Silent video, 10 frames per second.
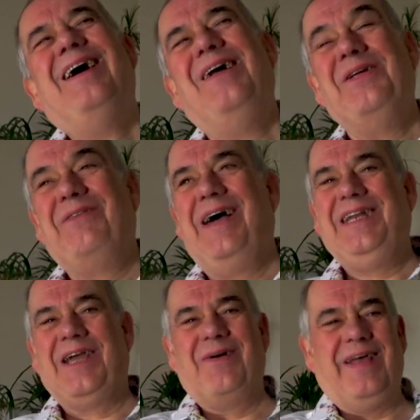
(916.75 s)
another
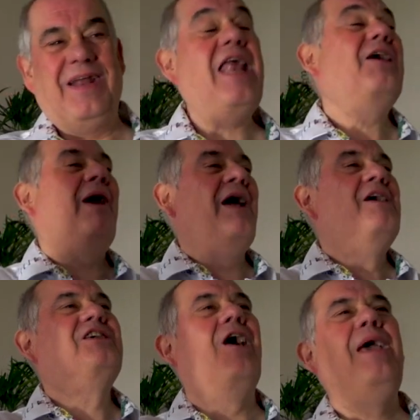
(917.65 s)
80 quid. Anyway,
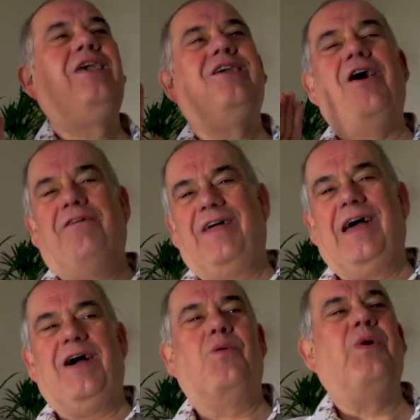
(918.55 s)
so we got over there,